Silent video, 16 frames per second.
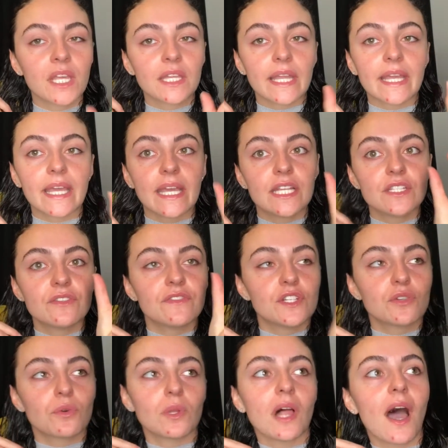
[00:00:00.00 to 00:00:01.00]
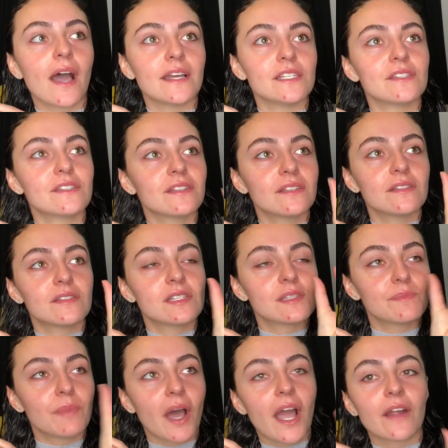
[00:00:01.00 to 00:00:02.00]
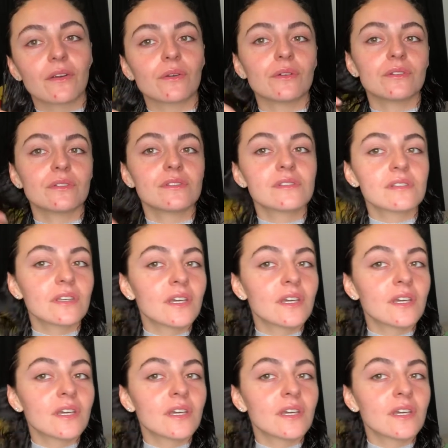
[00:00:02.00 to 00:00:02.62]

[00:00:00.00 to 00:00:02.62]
like individualized spirals.